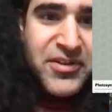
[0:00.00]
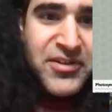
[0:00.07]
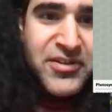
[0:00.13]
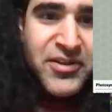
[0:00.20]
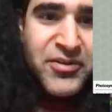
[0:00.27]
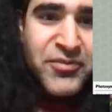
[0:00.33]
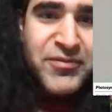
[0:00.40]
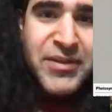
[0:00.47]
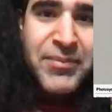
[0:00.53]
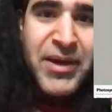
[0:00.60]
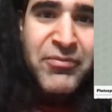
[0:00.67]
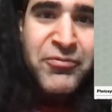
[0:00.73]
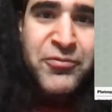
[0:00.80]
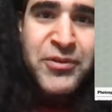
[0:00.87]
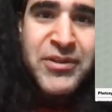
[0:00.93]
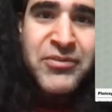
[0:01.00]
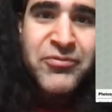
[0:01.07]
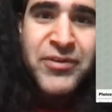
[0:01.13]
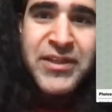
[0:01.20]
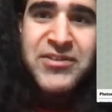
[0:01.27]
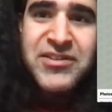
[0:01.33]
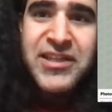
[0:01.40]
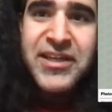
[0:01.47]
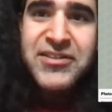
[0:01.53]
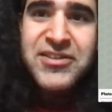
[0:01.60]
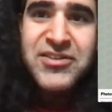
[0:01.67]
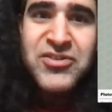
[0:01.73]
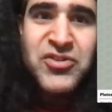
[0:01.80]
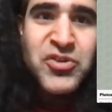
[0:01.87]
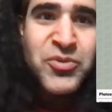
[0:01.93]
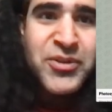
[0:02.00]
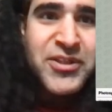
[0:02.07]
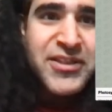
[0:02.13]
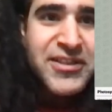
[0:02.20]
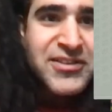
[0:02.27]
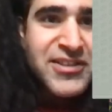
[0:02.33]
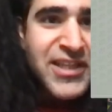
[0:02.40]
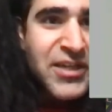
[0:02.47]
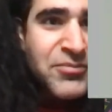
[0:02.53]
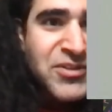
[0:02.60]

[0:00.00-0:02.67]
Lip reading: none of them have 3 things yet. It's too early in the game.